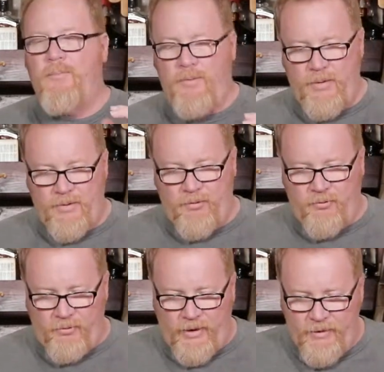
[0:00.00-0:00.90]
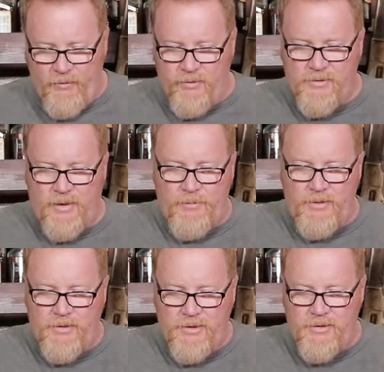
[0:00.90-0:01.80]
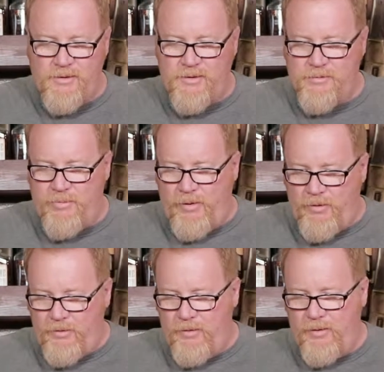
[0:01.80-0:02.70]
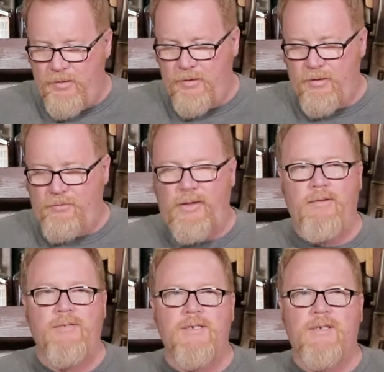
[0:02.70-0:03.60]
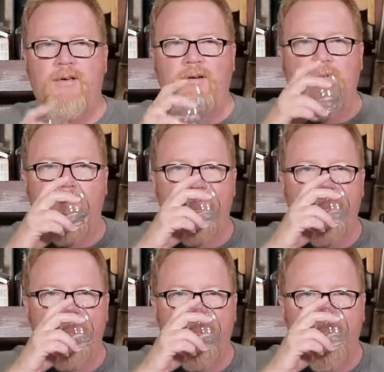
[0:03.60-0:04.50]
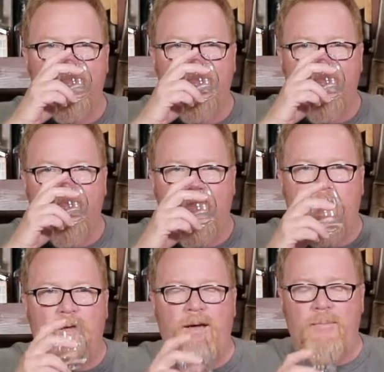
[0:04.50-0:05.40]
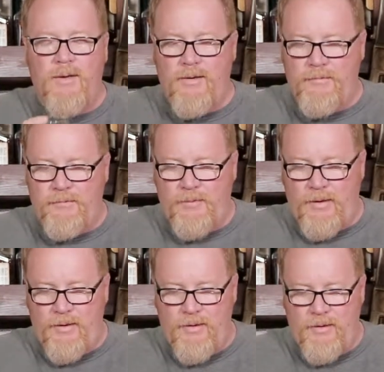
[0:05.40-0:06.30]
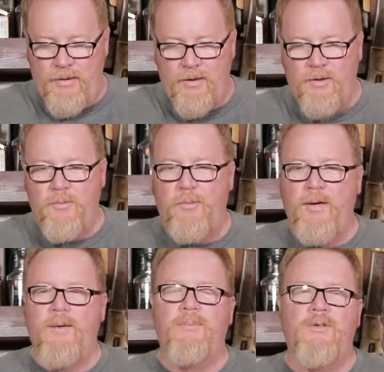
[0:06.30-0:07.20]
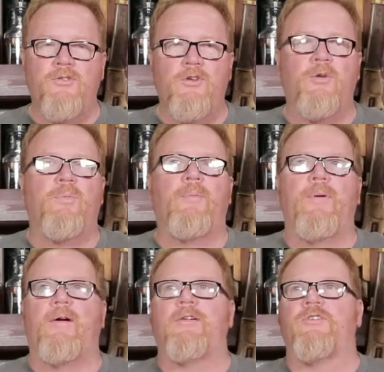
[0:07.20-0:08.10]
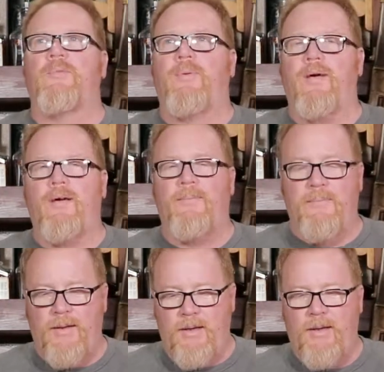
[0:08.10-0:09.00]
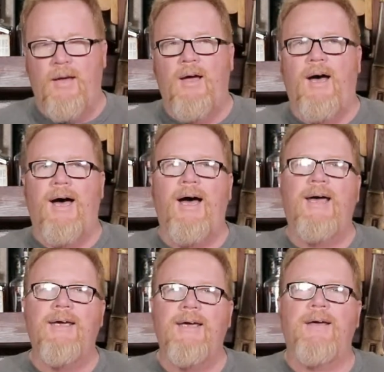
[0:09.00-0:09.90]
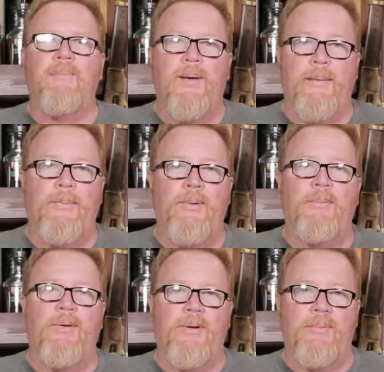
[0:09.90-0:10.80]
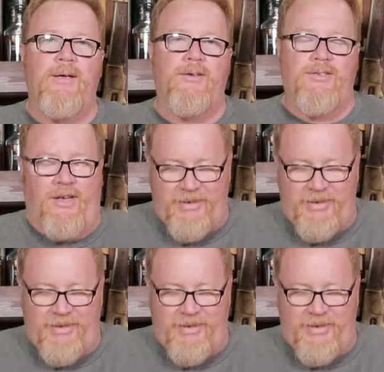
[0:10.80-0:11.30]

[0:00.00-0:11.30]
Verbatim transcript: But the flavors, I mean, just to smell, the flavors in there, I mean, you pick up the juniper berries, you pick up I get pepper, but nobody else